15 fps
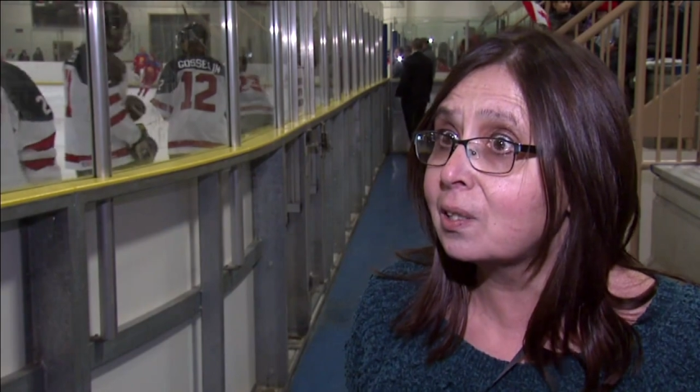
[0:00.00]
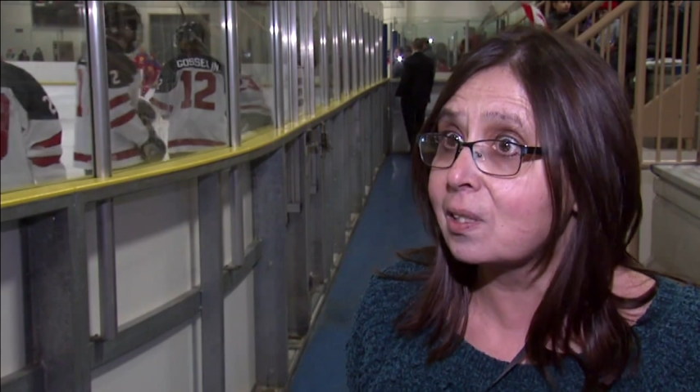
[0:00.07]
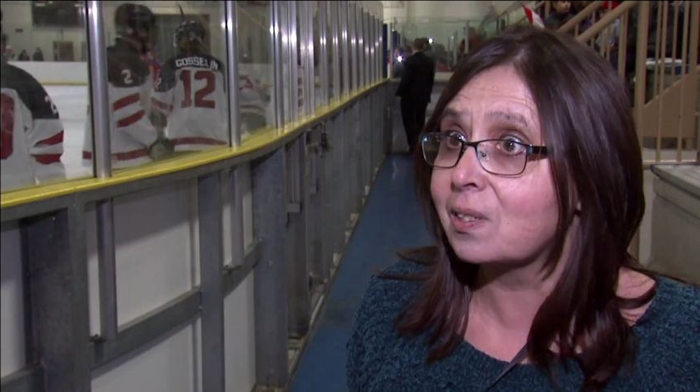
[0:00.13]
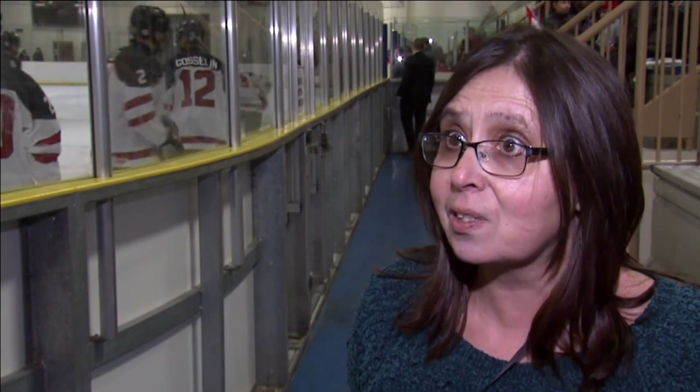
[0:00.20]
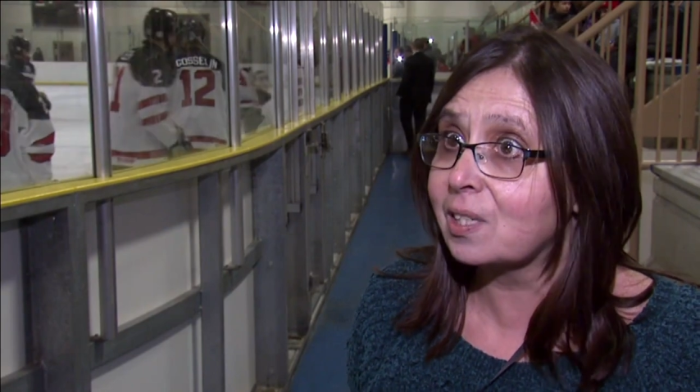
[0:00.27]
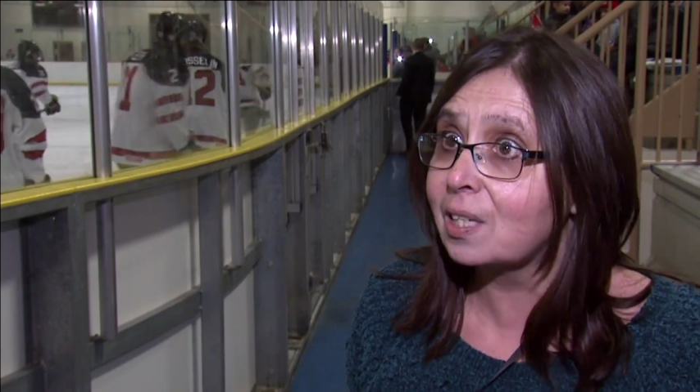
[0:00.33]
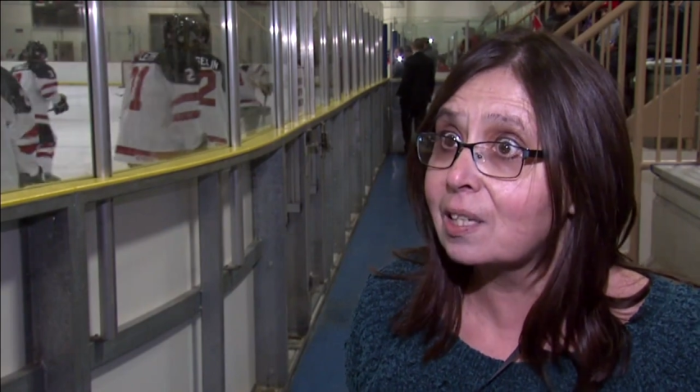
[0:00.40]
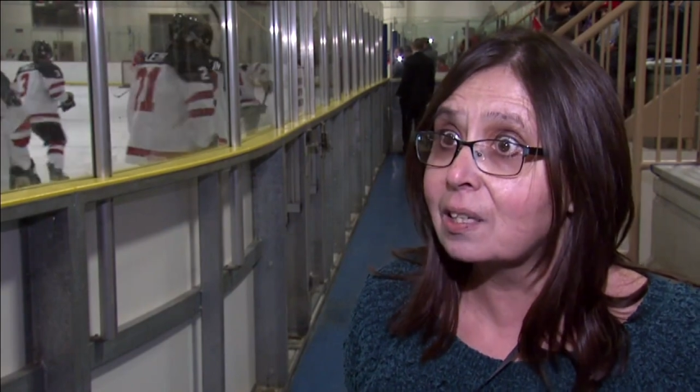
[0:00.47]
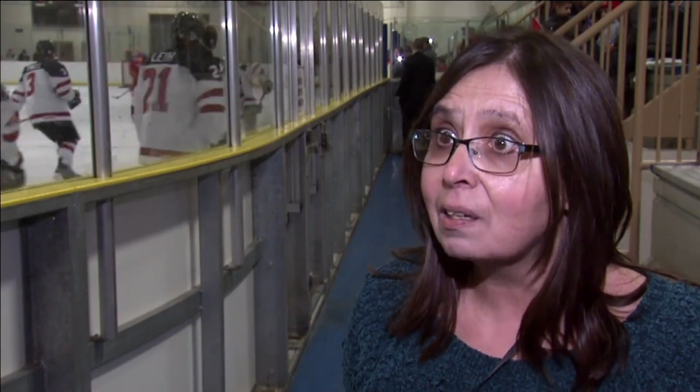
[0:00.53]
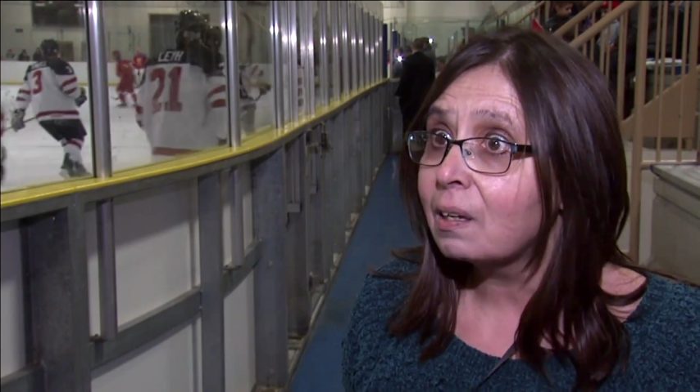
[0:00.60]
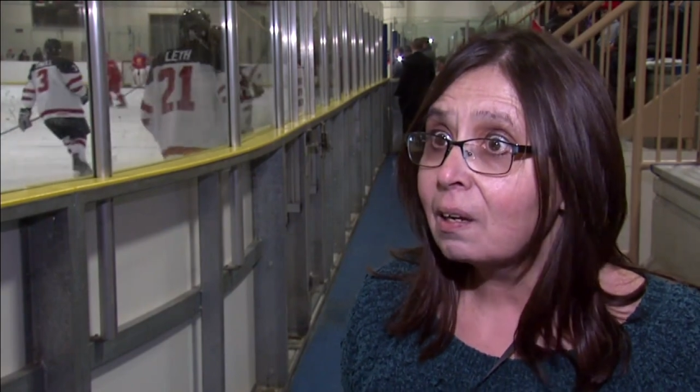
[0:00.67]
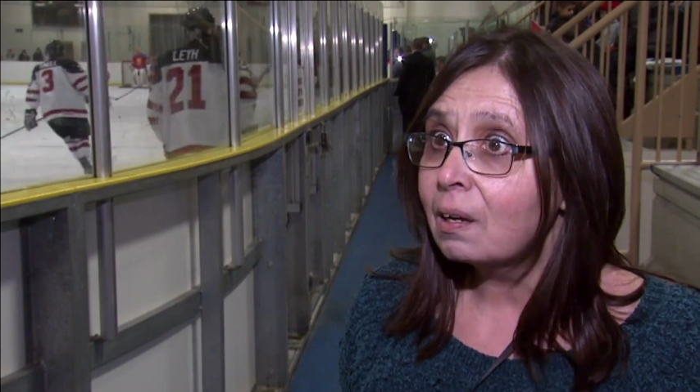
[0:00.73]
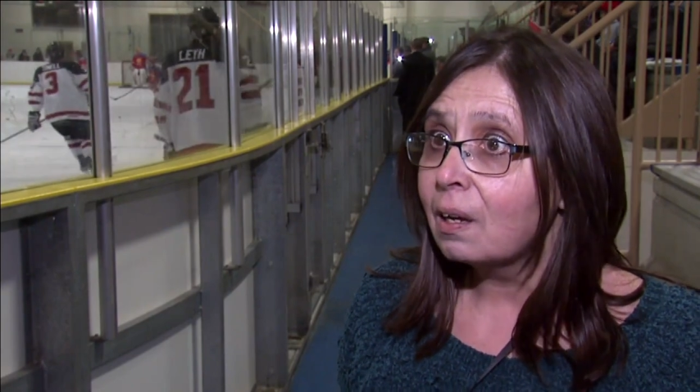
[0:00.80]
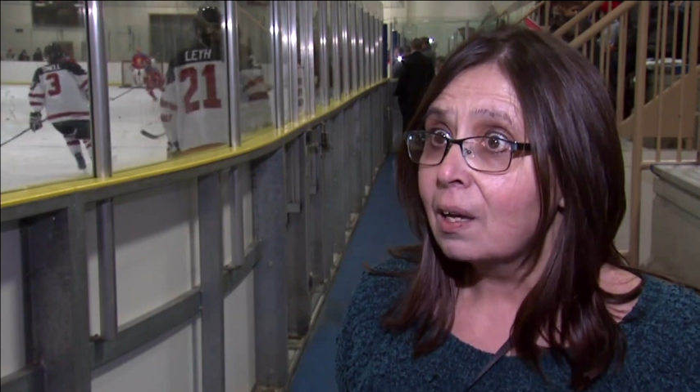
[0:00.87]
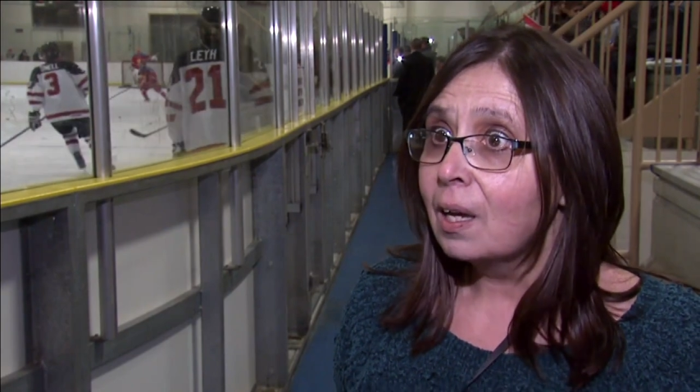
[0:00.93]
to see
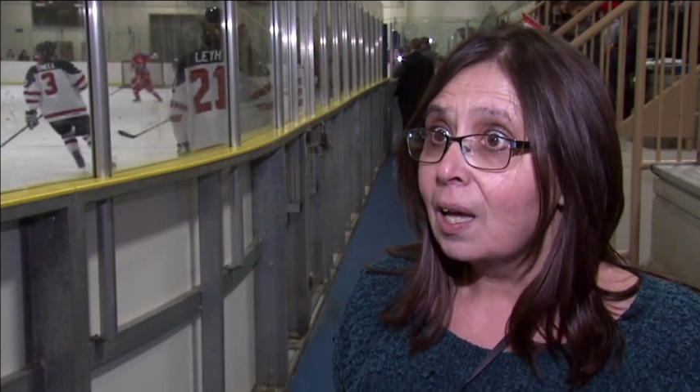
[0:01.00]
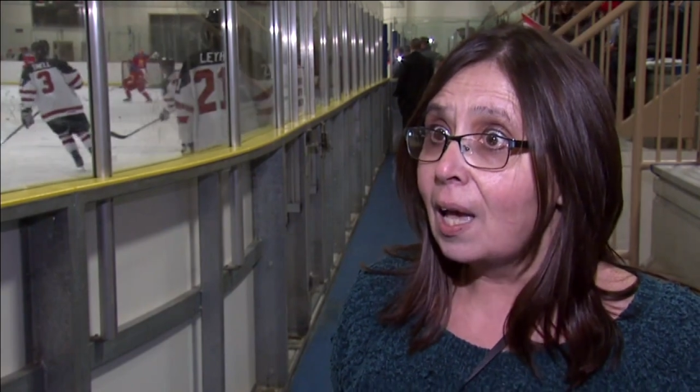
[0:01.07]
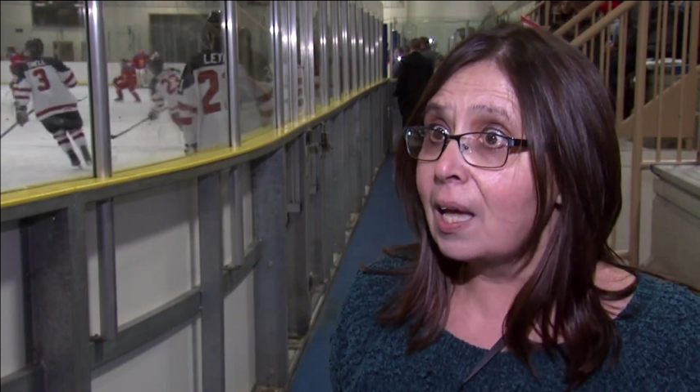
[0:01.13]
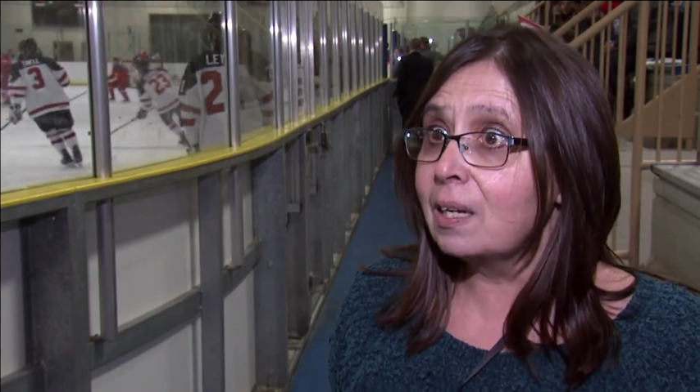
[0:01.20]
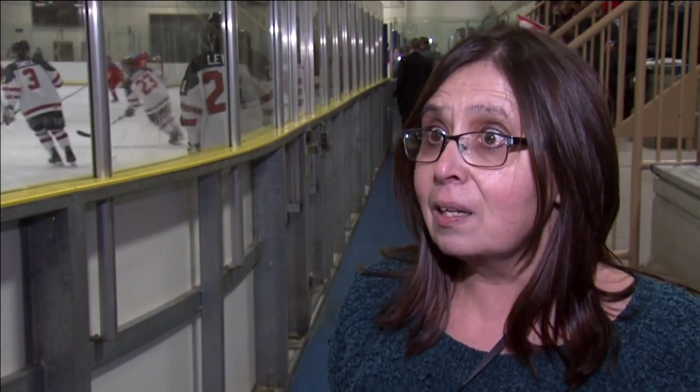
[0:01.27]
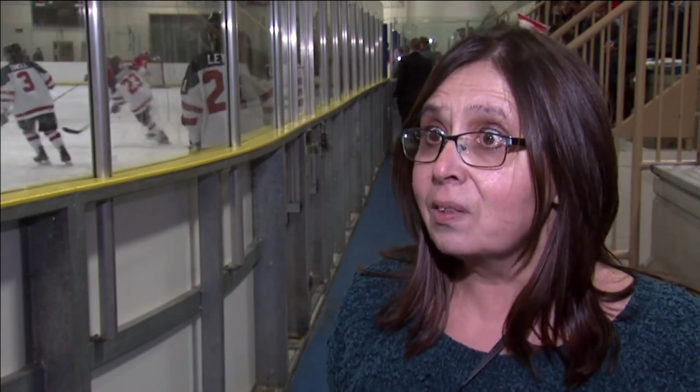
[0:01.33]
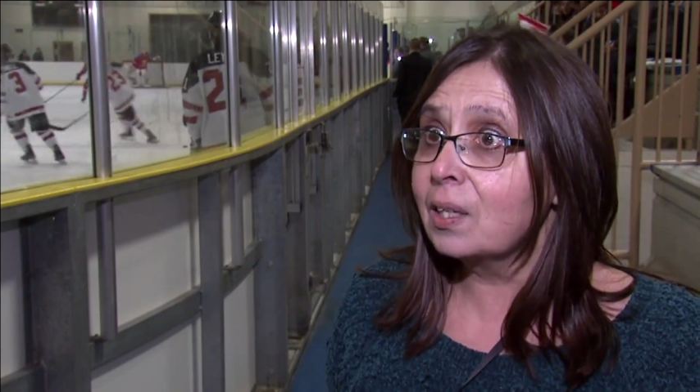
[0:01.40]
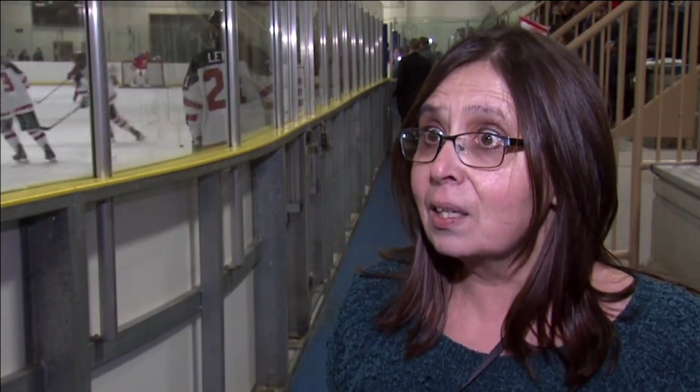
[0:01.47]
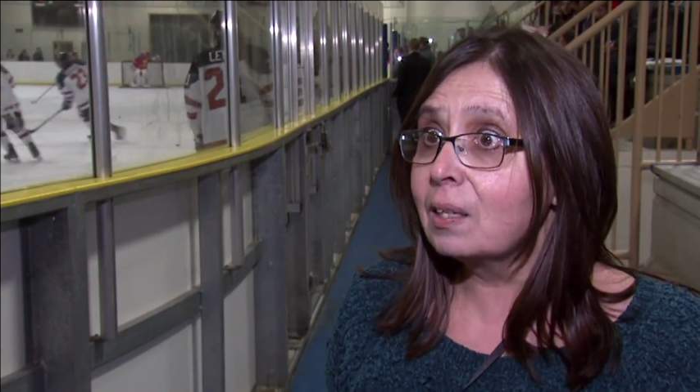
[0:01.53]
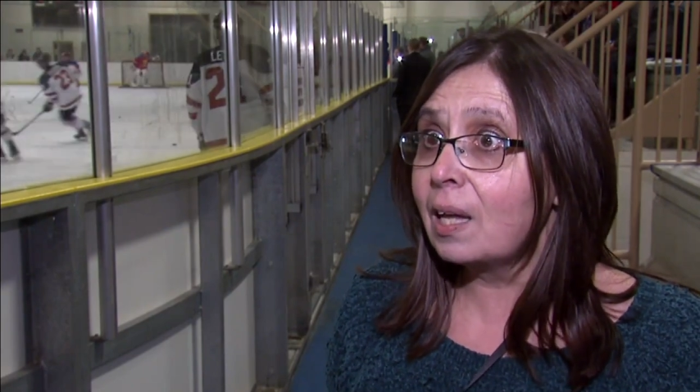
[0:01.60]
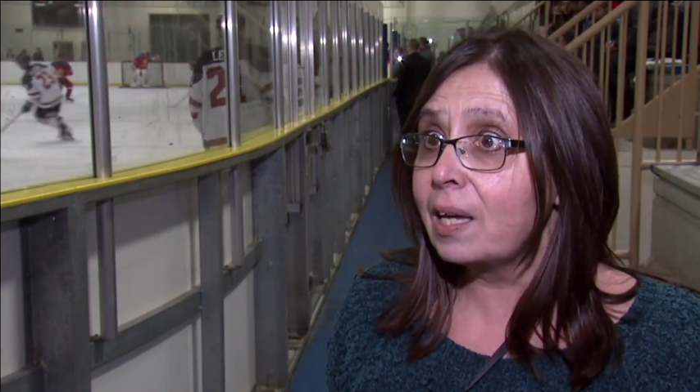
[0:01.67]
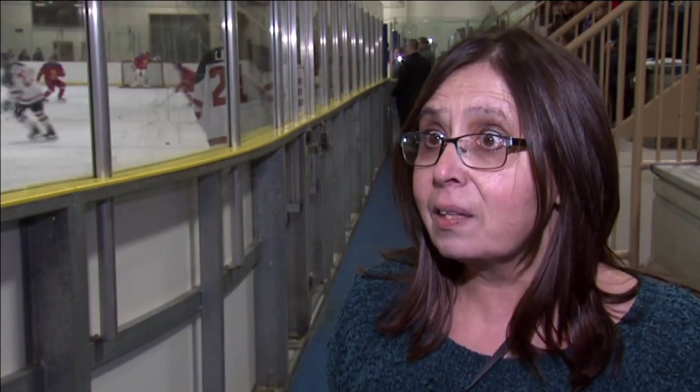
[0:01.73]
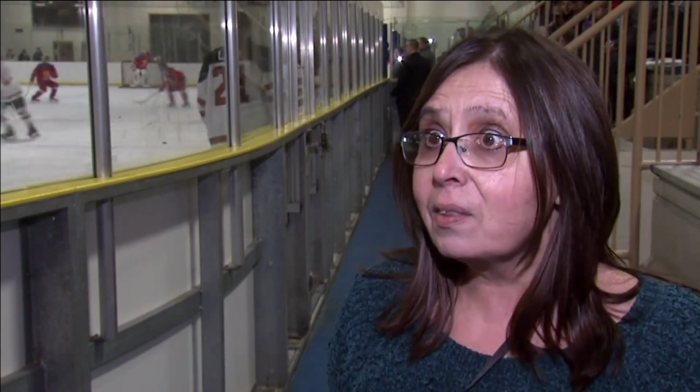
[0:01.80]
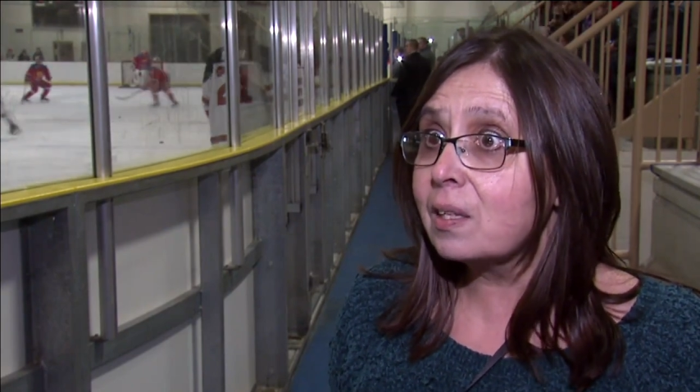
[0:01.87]
anything like